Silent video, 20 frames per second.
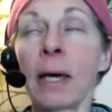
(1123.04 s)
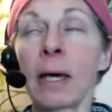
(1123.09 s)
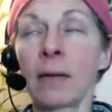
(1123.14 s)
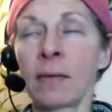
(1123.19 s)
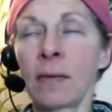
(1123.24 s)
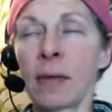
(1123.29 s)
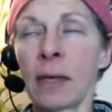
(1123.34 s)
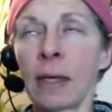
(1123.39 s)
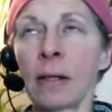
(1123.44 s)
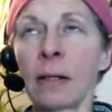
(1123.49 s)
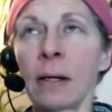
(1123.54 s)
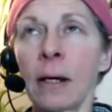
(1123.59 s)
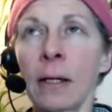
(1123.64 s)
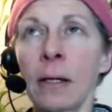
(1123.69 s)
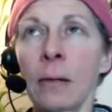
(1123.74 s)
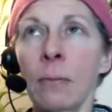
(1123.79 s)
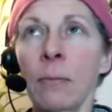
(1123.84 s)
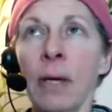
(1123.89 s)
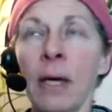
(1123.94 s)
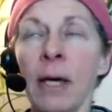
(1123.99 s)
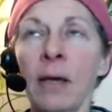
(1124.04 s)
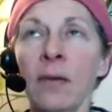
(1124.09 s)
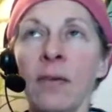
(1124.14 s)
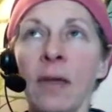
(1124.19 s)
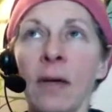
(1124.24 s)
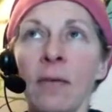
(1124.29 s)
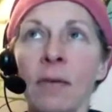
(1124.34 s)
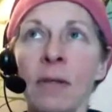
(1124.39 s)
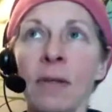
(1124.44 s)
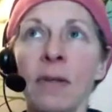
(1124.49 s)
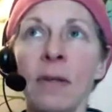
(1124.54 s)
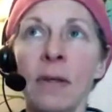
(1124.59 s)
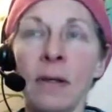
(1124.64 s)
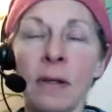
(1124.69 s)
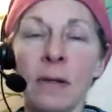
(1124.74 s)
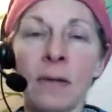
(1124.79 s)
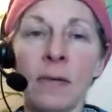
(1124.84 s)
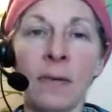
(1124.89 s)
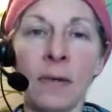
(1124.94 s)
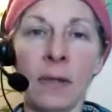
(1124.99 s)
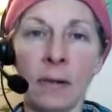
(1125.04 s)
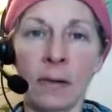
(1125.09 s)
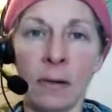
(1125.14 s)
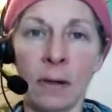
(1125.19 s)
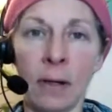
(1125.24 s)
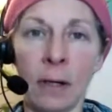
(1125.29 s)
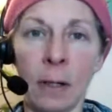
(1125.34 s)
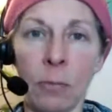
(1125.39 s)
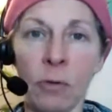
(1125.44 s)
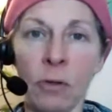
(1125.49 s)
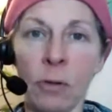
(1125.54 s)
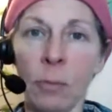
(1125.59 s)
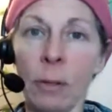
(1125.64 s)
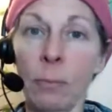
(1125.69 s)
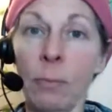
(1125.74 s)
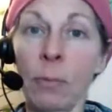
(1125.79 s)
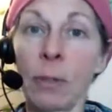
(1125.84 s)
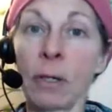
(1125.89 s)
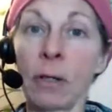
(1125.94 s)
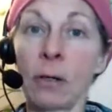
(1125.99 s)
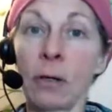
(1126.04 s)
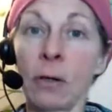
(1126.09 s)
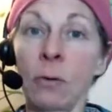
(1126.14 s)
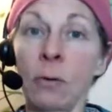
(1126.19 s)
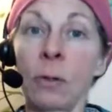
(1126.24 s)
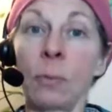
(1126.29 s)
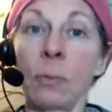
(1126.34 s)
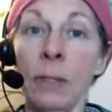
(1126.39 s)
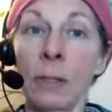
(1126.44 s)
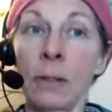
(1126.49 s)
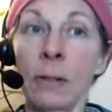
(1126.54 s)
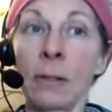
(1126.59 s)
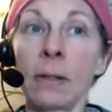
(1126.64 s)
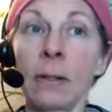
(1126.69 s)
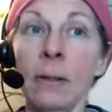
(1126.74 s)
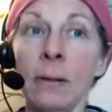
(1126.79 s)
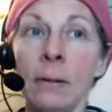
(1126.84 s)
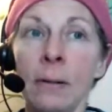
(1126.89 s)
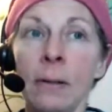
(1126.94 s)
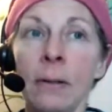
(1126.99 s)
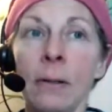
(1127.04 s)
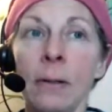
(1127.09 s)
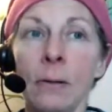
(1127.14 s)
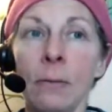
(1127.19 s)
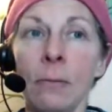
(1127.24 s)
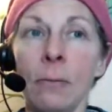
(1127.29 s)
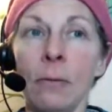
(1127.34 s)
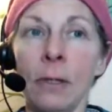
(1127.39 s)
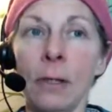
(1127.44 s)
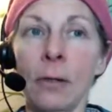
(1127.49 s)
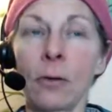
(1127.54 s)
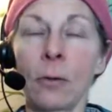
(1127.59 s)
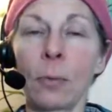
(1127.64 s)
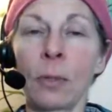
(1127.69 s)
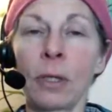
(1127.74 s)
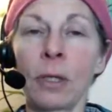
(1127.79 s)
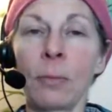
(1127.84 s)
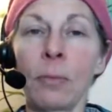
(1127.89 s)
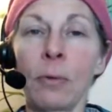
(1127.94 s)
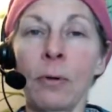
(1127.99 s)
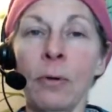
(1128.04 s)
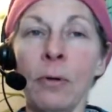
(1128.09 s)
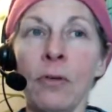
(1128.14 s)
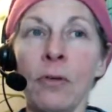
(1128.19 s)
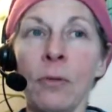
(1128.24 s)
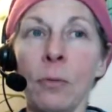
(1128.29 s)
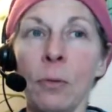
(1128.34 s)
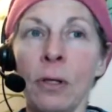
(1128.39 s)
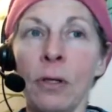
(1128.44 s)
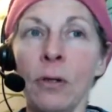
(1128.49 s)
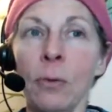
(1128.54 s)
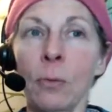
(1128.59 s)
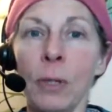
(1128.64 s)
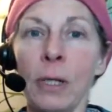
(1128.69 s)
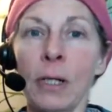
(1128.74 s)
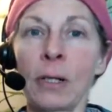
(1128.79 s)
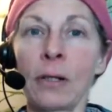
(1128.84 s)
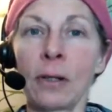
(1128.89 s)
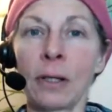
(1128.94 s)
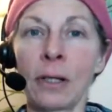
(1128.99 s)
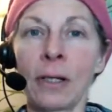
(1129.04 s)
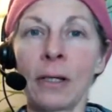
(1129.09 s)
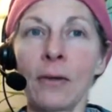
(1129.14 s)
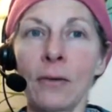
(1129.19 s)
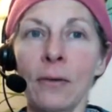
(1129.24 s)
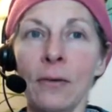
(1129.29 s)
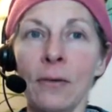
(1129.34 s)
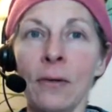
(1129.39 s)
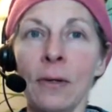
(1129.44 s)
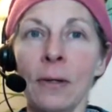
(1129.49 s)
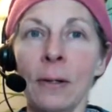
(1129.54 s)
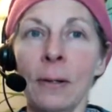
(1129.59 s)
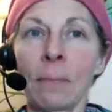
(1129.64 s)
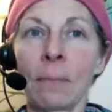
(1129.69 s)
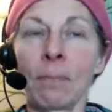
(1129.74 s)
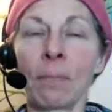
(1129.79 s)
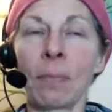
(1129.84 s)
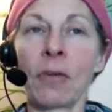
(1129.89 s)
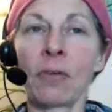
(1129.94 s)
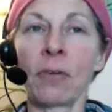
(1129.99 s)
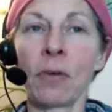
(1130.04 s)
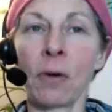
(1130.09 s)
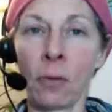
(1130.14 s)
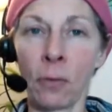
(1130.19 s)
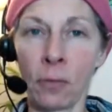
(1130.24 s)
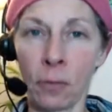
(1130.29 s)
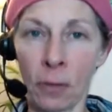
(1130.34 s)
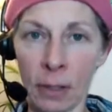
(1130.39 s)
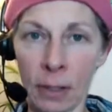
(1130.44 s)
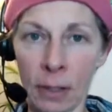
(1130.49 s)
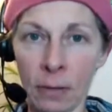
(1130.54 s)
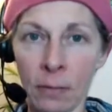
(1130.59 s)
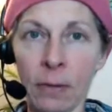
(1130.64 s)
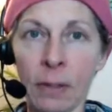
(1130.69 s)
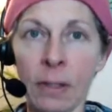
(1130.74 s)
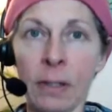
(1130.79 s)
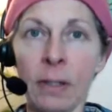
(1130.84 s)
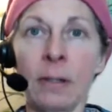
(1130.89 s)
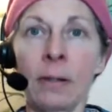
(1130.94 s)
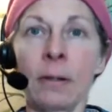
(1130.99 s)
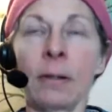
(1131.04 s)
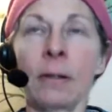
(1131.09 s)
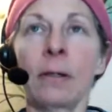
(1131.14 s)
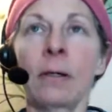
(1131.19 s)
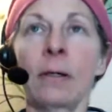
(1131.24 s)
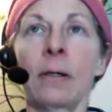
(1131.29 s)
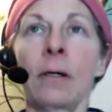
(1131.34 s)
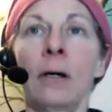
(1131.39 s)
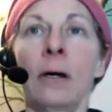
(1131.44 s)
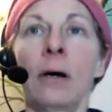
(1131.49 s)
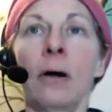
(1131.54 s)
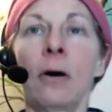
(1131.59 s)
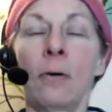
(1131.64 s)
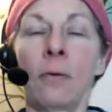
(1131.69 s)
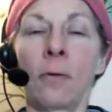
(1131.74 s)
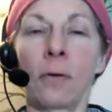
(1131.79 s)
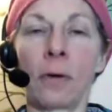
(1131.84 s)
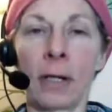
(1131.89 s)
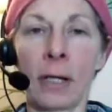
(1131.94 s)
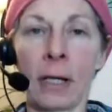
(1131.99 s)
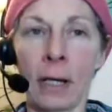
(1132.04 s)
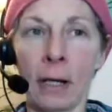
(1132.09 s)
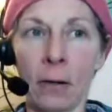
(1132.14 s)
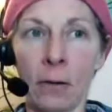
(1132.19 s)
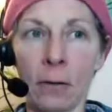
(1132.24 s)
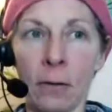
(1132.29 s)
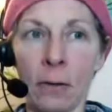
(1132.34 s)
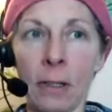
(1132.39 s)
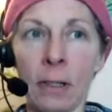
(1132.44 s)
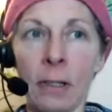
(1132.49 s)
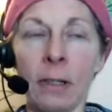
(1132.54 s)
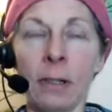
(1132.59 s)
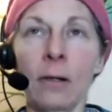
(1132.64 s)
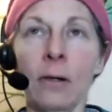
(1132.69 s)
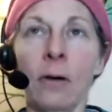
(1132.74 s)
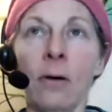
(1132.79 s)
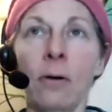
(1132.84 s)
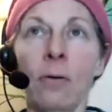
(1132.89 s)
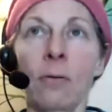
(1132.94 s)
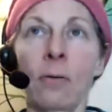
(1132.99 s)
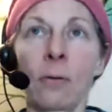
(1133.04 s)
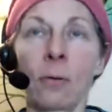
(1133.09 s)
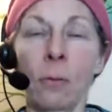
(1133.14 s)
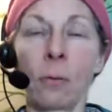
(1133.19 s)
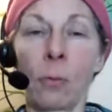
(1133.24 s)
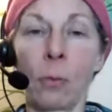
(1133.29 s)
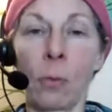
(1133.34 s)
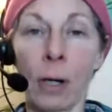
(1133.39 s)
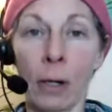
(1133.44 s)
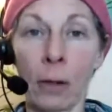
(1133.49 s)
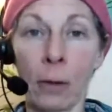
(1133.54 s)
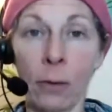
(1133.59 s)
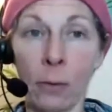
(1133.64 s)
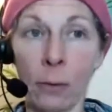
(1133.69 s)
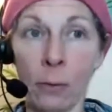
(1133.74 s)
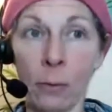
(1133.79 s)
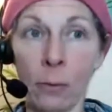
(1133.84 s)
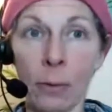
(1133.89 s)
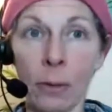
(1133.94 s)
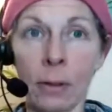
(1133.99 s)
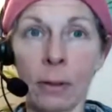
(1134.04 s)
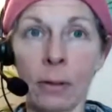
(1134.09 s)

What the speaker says: and high empaths have a tendency at times to be a bit codependent with other people. It's one of the weak links, is overgiving, overcaring, overwhelm,